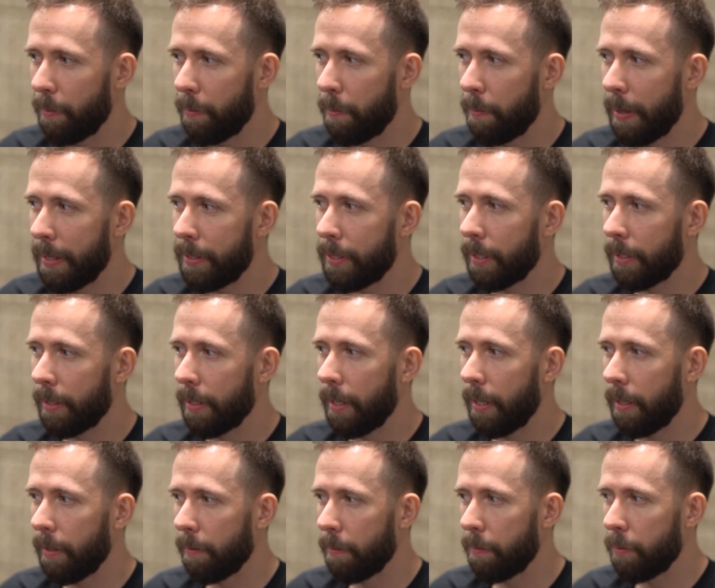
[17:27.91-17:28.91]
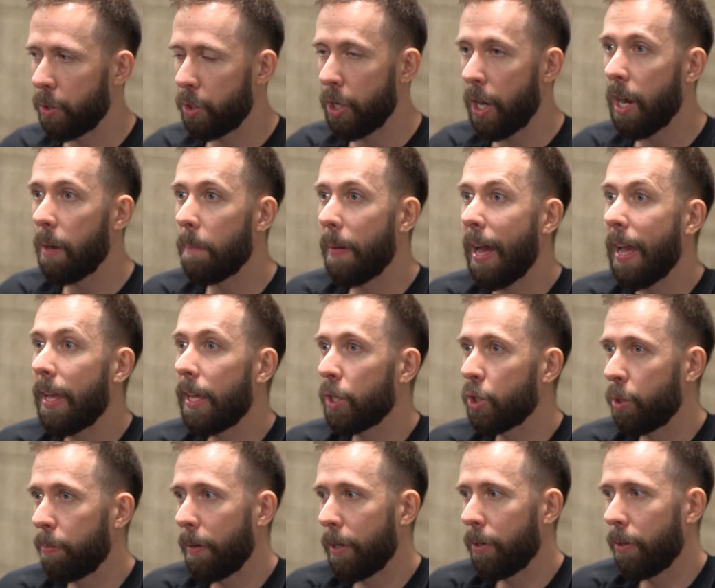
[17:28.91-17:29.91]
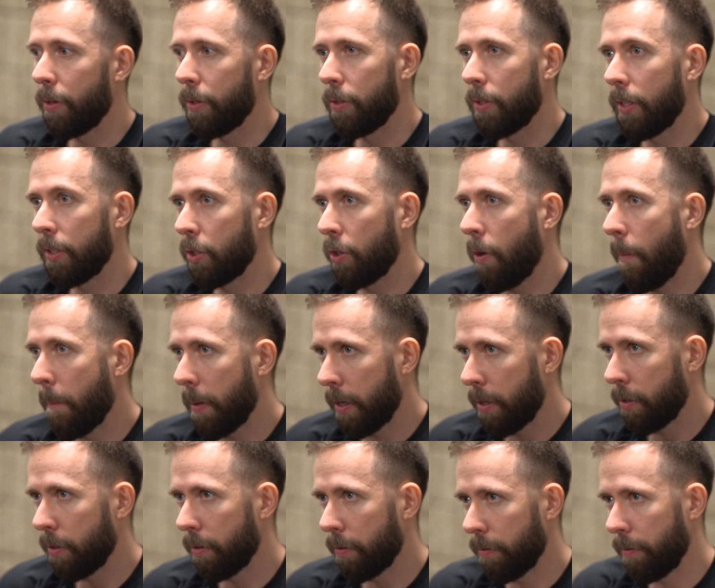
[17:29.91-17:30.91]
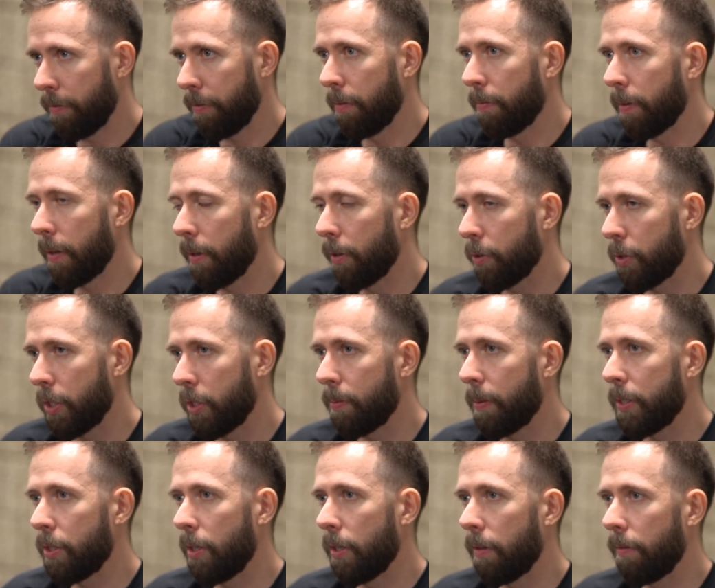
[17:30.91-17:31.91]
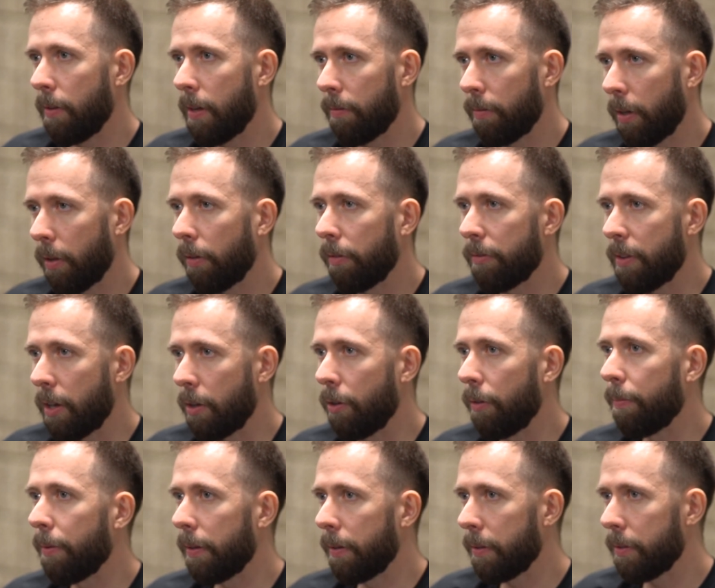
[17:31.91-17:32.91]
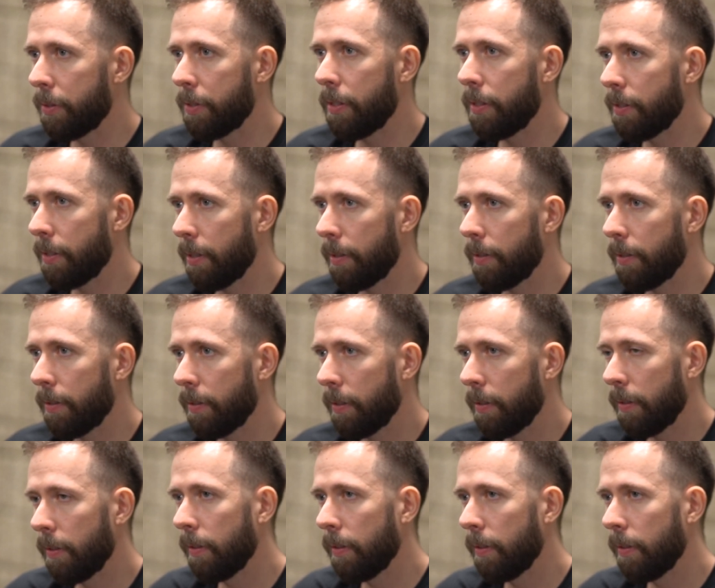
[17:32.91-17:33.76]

basically share my experience as a competitor with the players. Especially we have a lot of younger players these days.